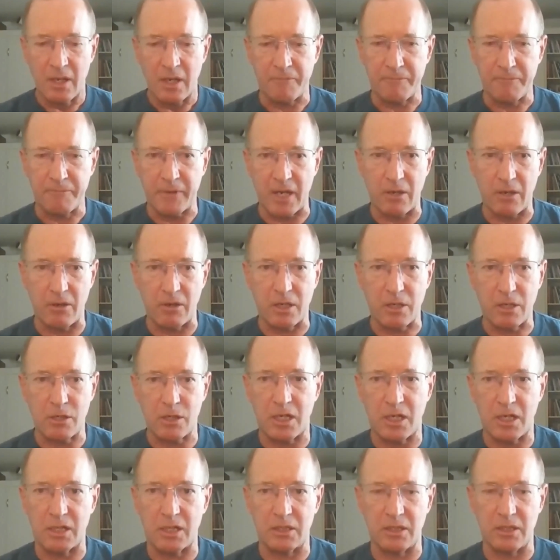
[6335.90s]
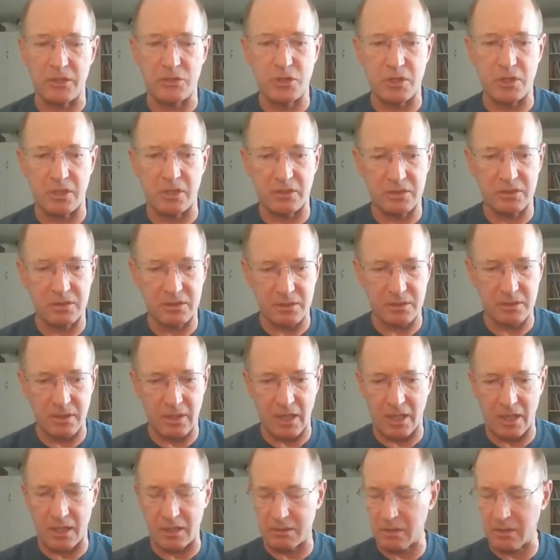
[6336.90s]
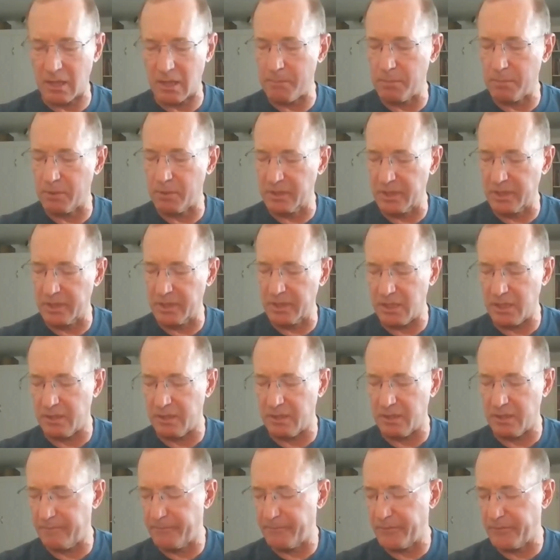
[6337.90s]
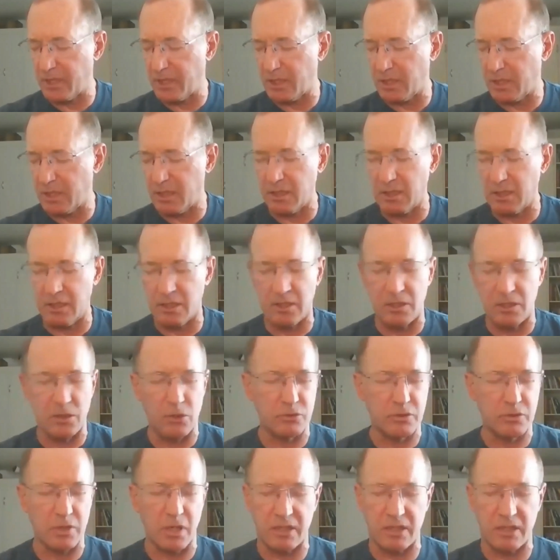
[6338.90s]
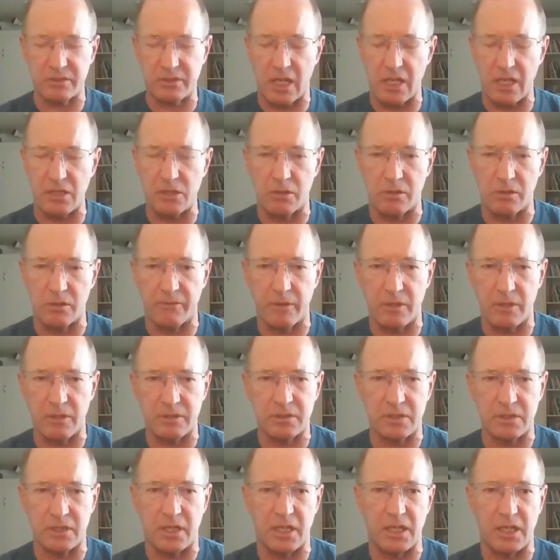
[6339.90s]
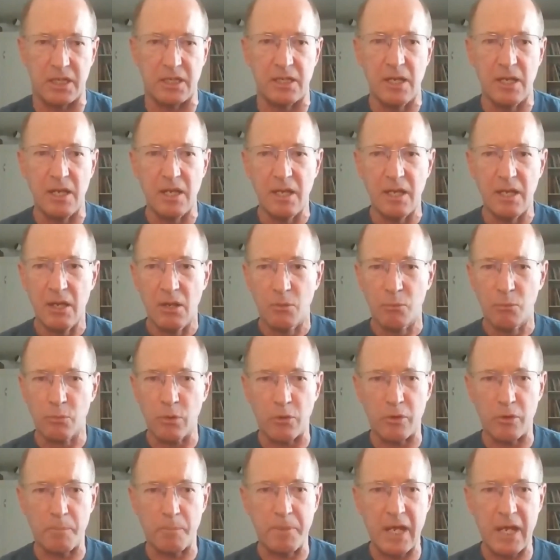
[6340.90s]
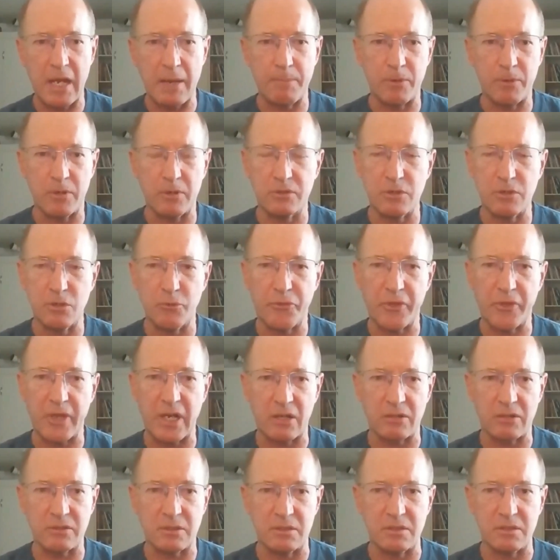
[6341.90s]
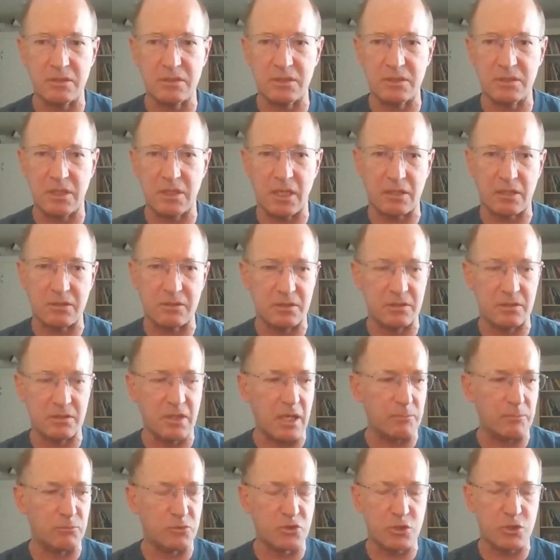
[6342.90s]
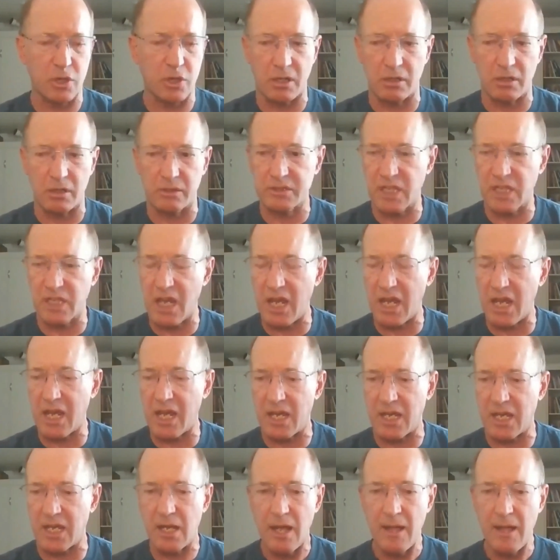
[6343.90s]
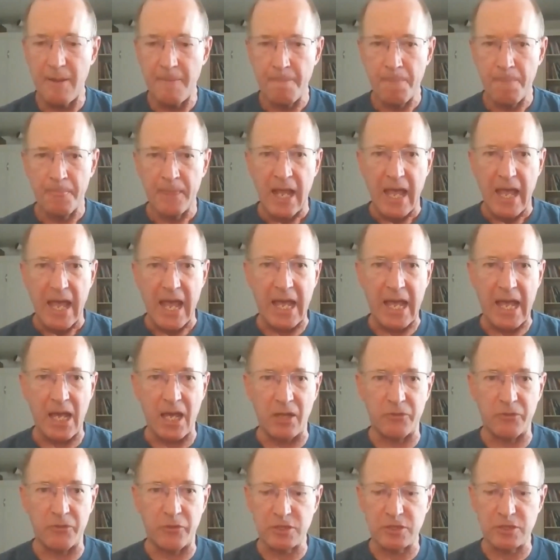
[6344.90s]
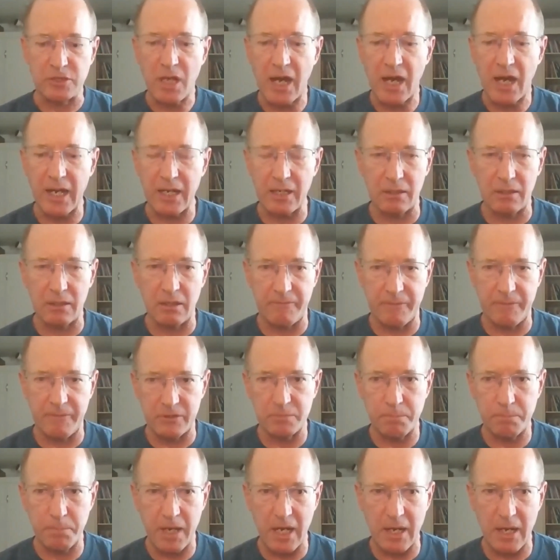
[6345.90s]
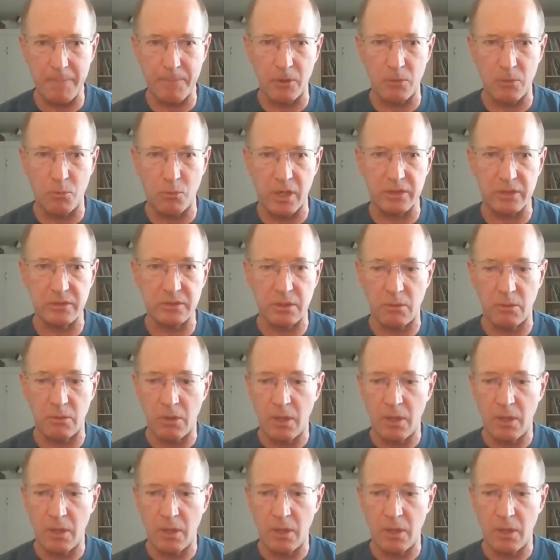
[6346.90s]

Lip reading: fire ecologist at, I believe, the Utah State University wrote a paper in 2006. His name's Charles Kay. And the title of his paper was,